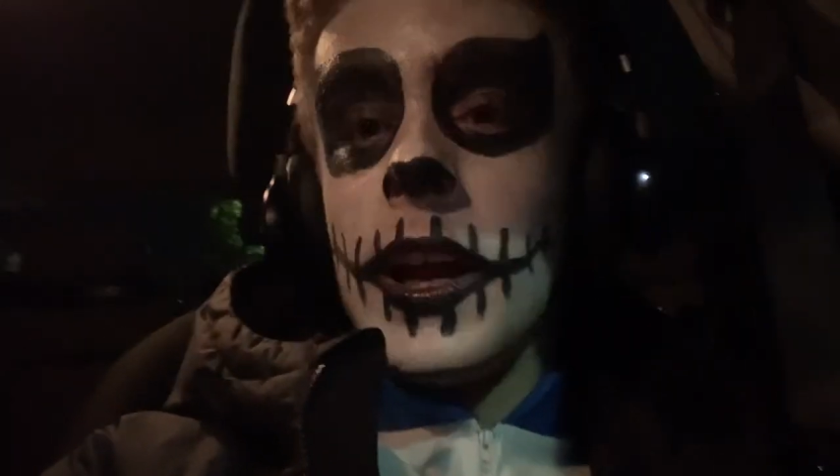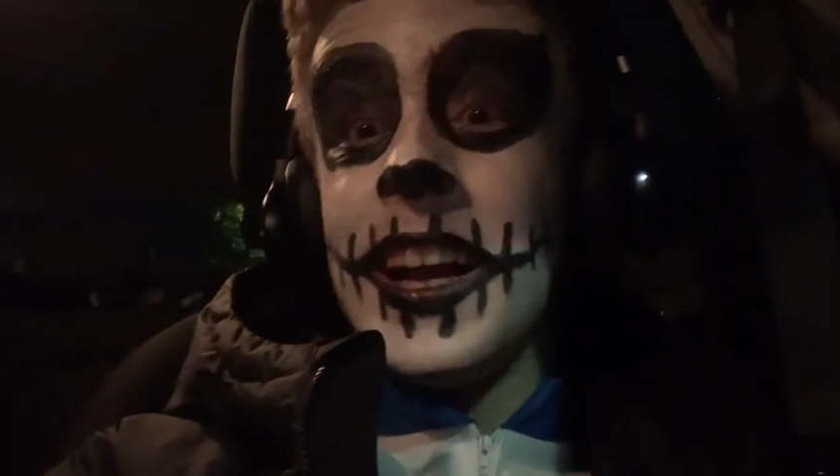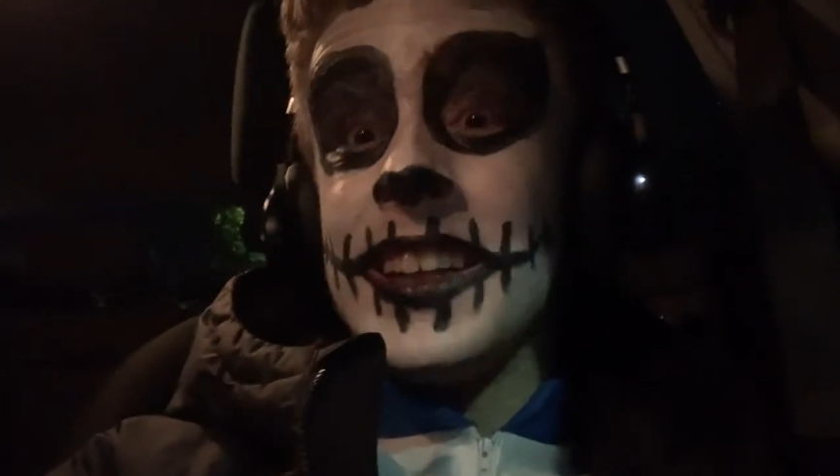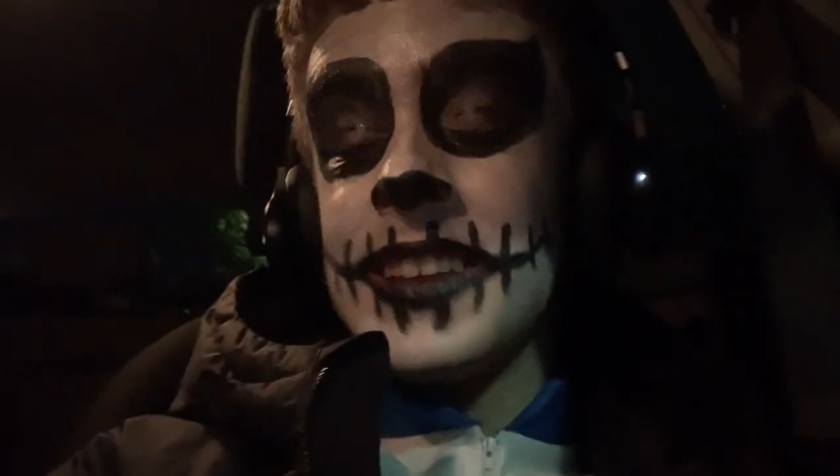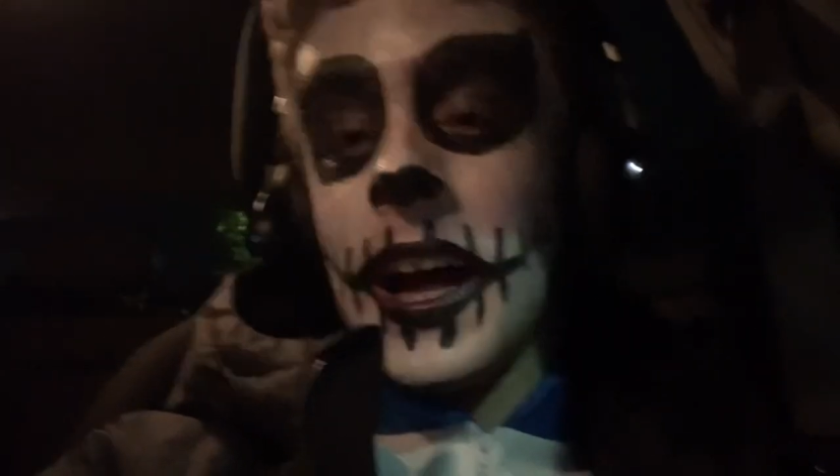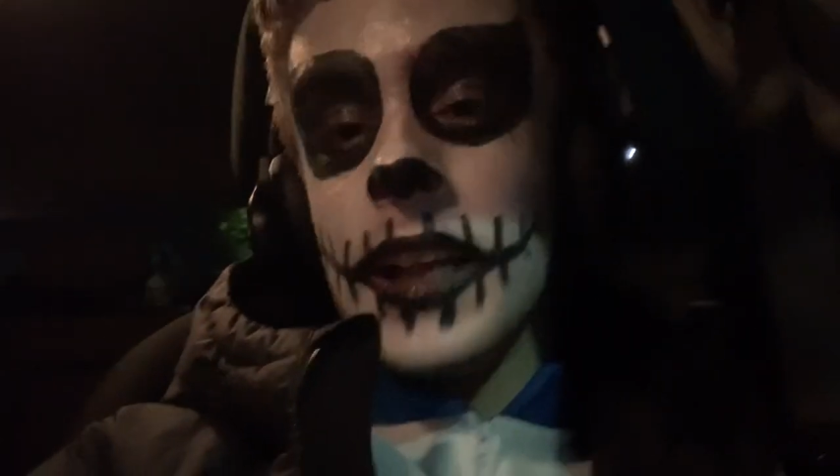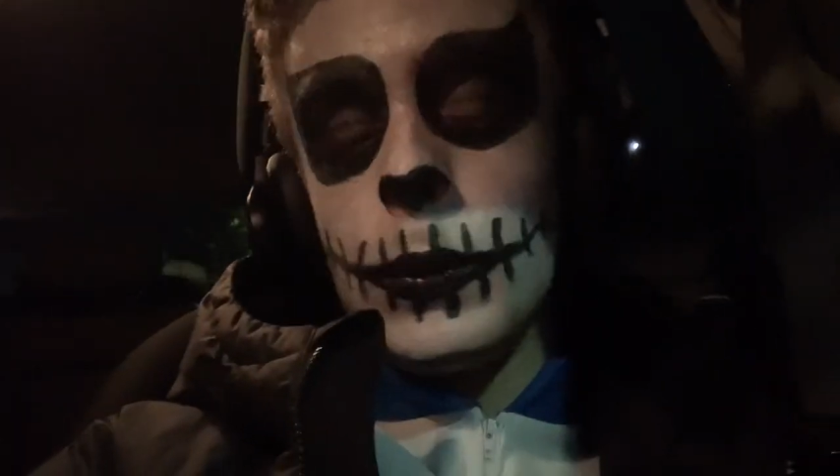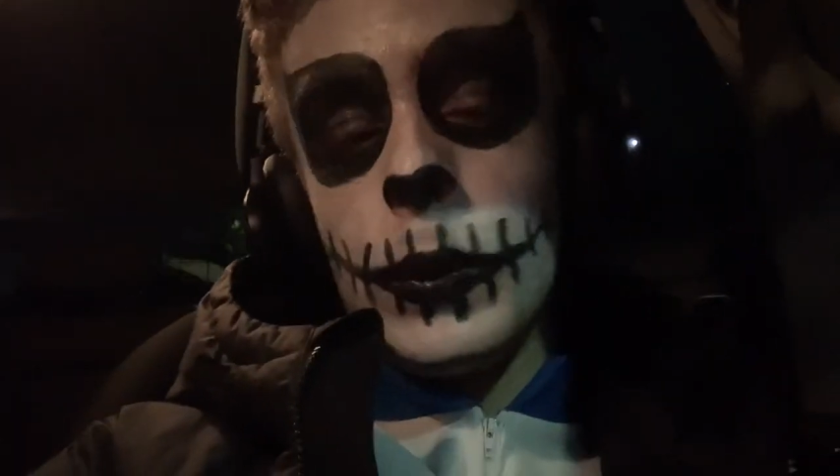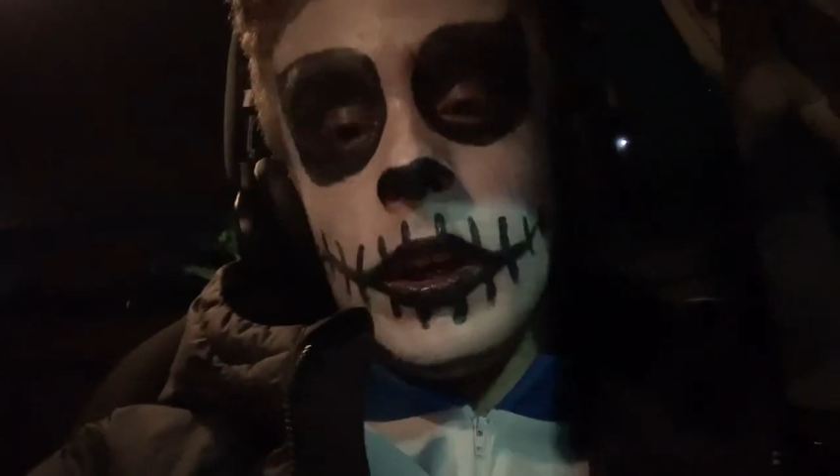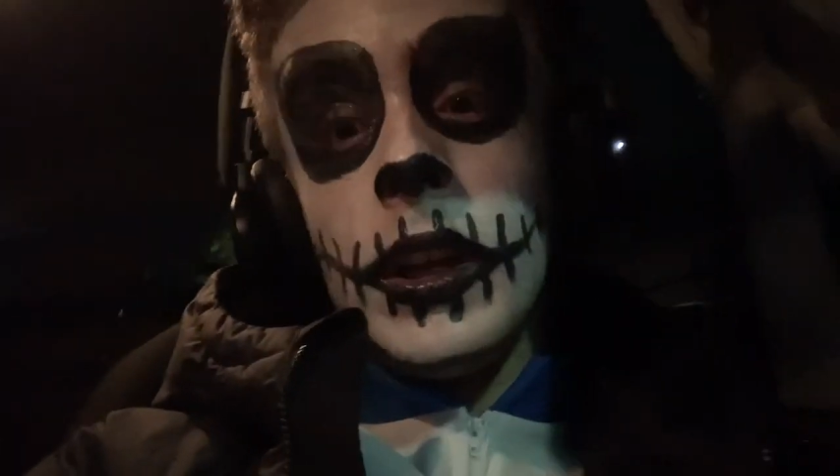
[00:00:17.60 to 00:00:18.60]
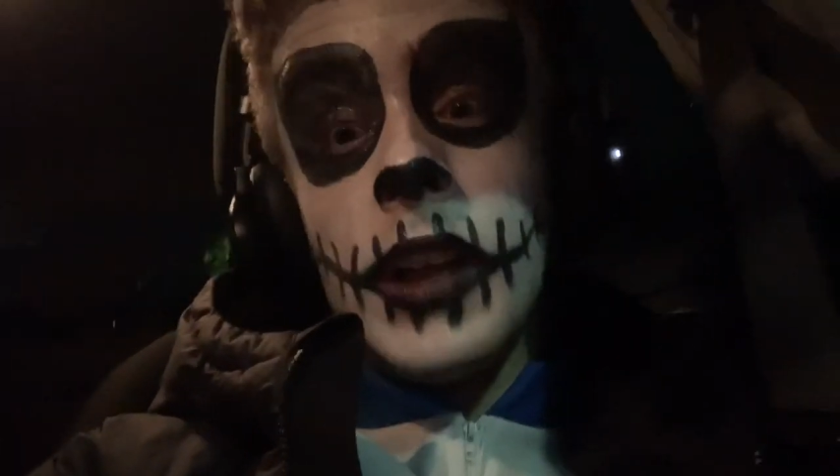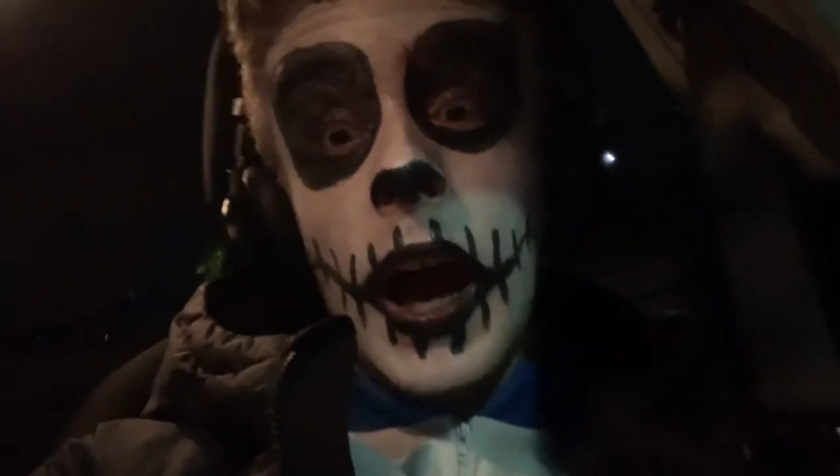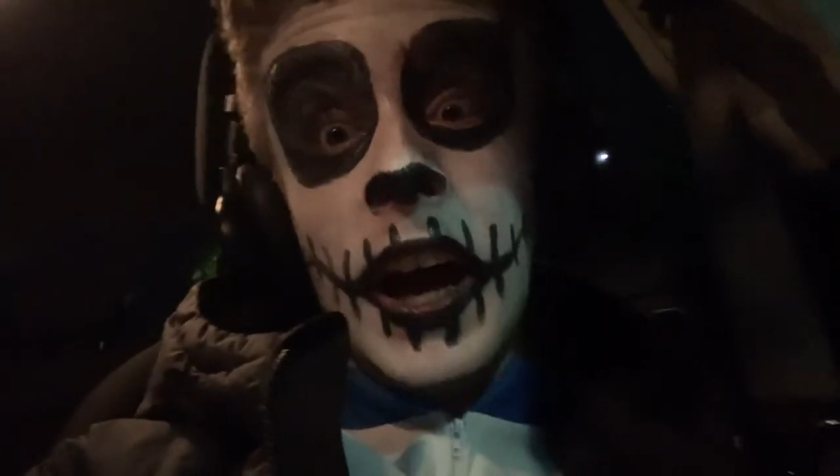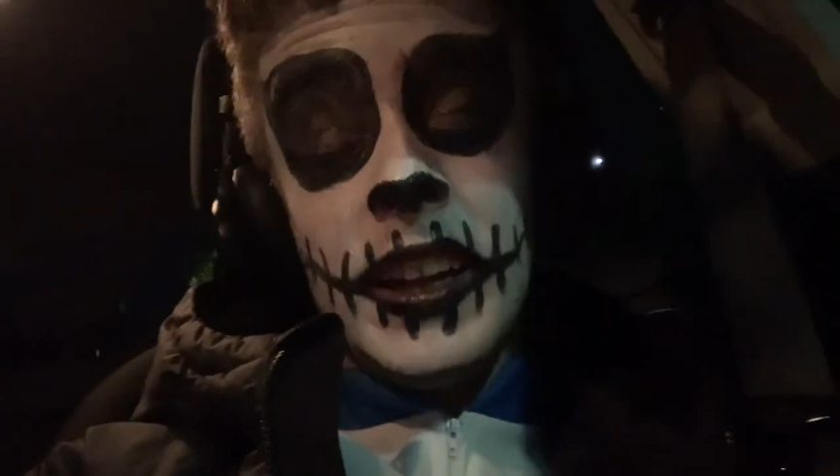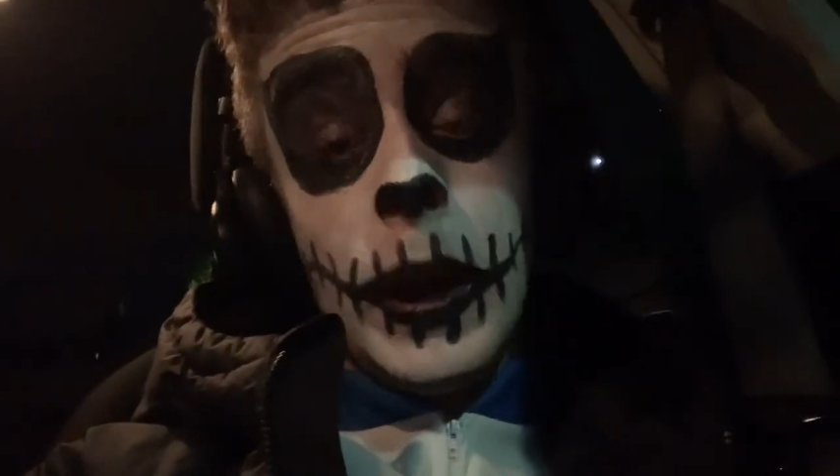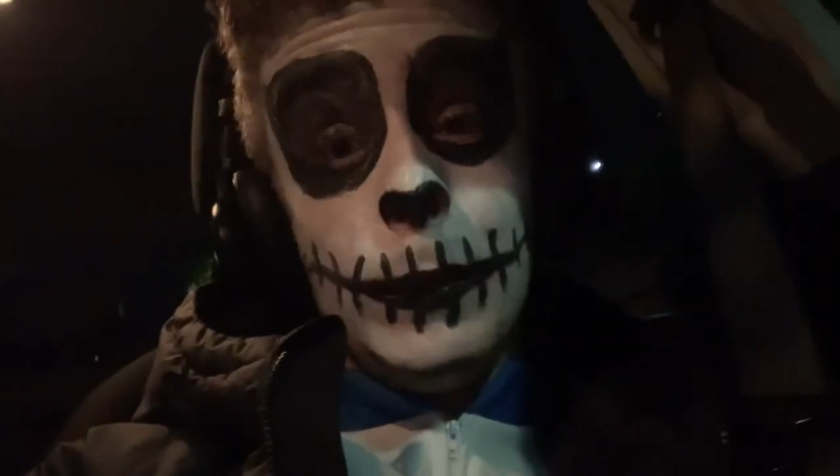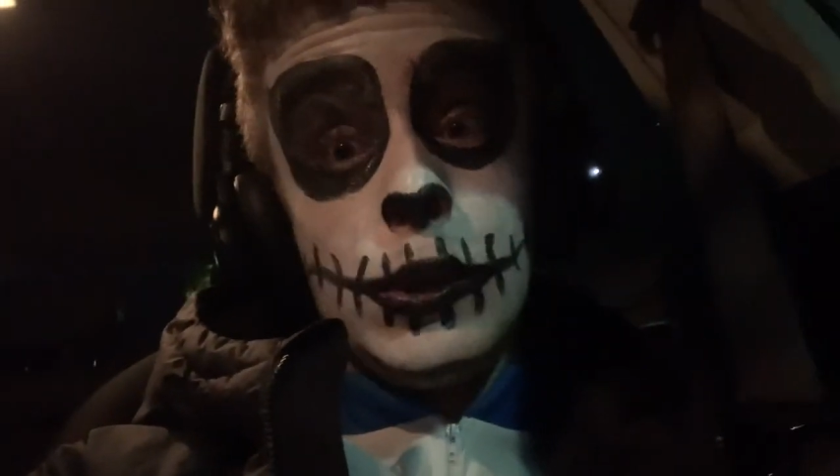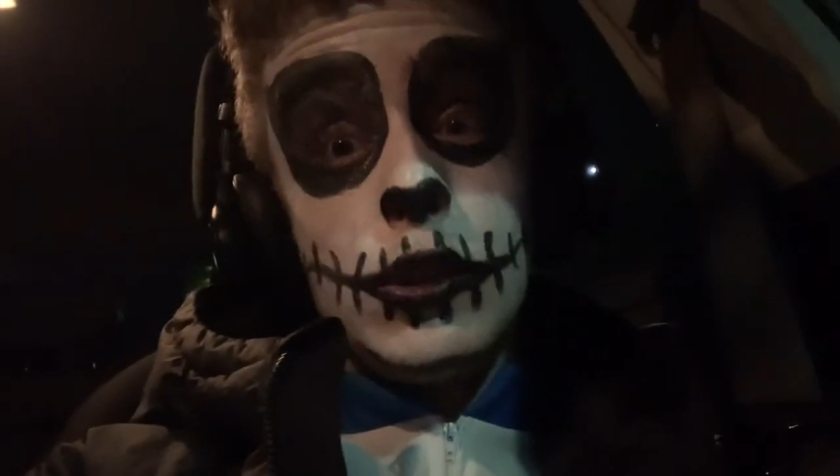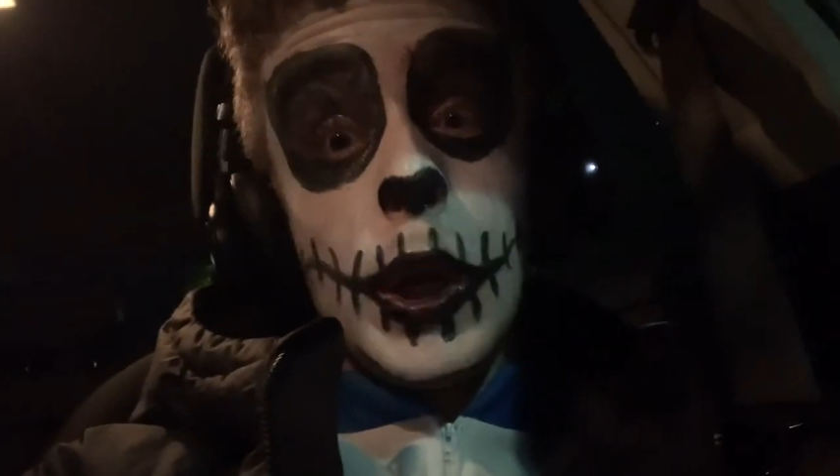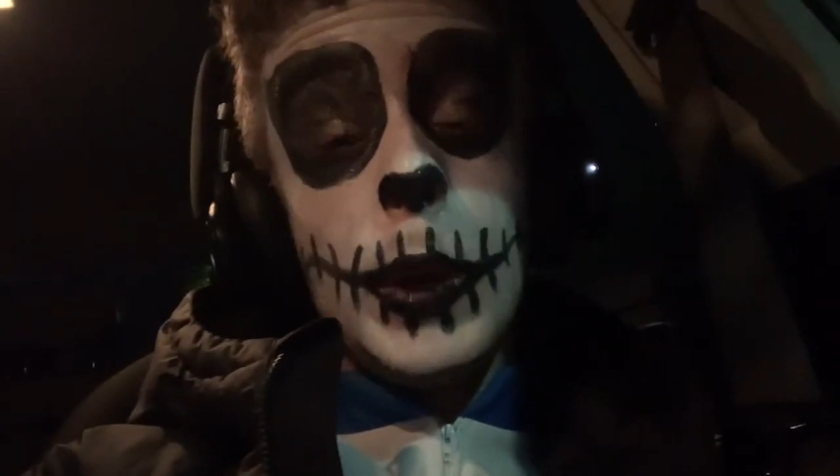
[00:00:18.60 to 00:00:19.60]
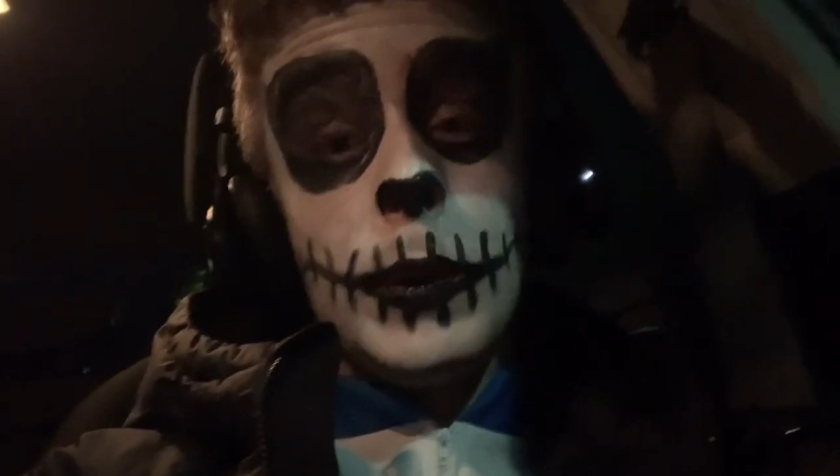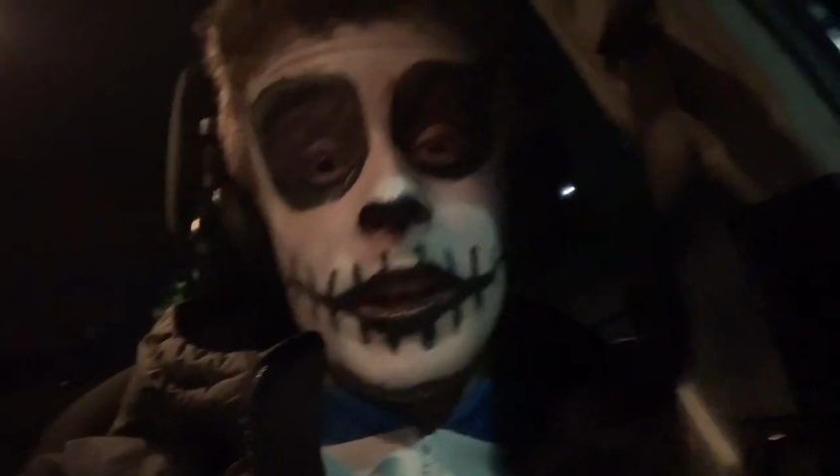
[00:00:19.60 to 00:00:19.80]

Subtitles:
it's Halloween and I'm so